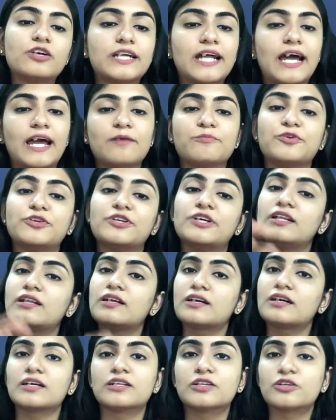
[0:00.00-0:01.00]
Tribunal
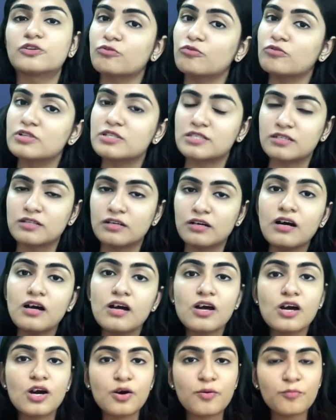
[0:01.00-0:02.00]
controls the
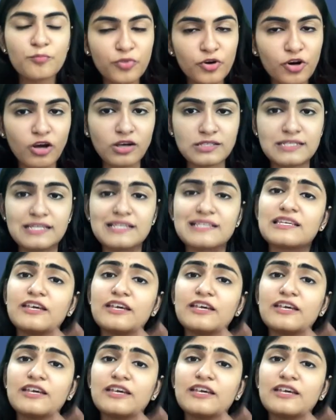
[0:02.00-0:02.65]
process.